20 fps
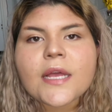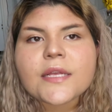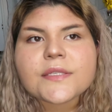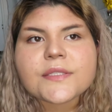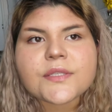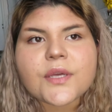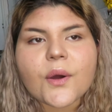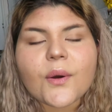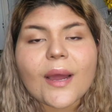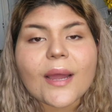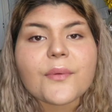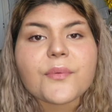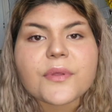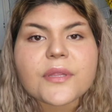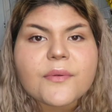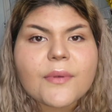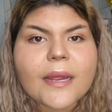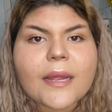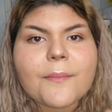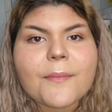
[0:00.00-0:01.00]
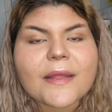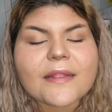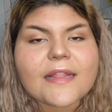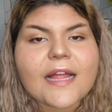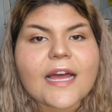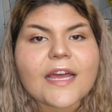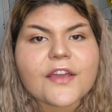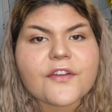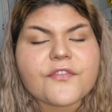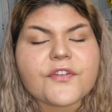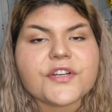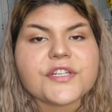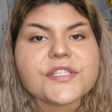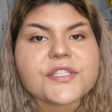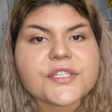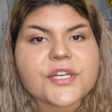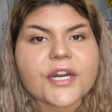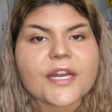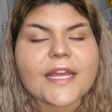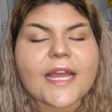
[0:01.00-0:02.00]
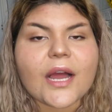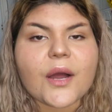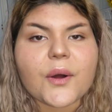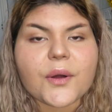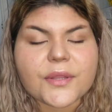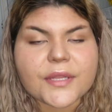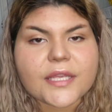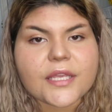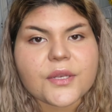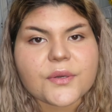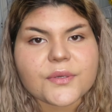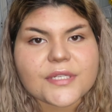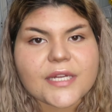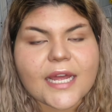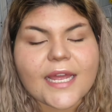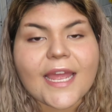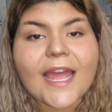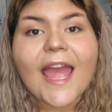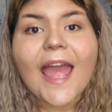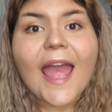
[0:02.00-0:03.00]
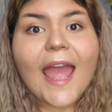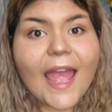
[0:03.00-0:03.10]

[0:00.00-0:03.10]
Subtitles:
So I really recommend that if you're starting out on the keto diet.